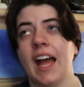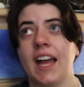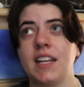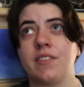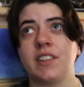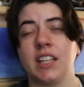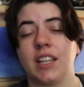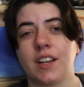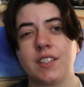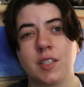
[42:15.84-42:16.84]
I definitely
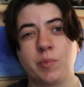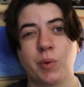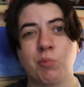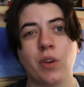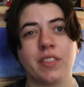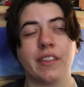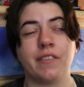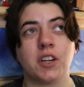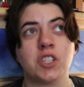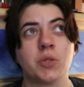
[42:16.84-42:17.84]
liked this book more than the
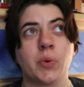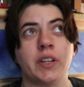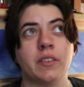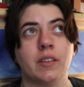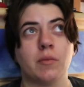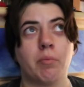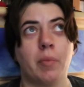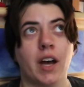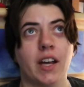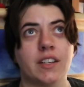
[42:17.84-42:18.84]
first one,
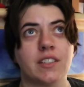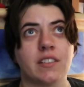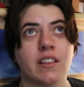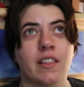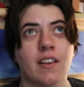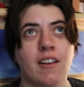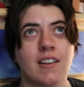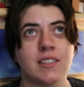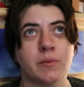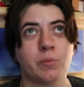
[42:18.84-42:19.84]
but there are
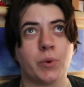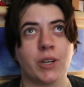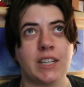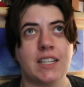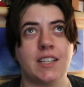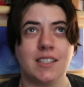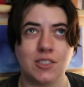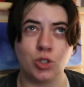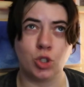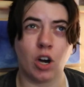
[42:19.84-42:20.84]
some
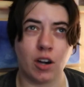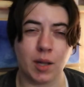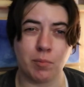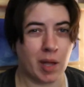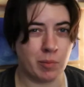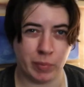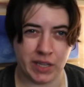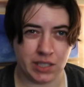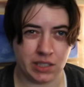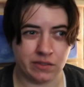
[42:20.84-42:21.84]
pretty jarring pet
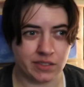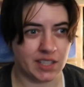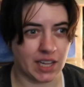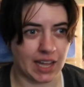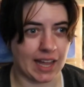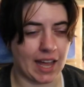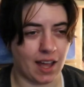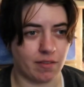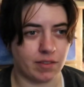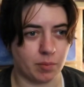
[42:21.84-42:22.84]
peeves that I
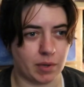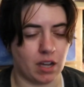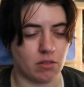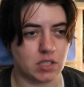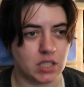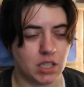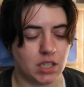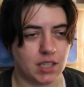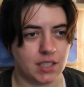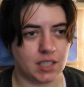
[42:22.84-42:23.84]
have about
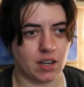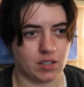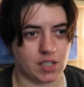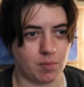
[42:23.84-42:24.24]
Sarah J.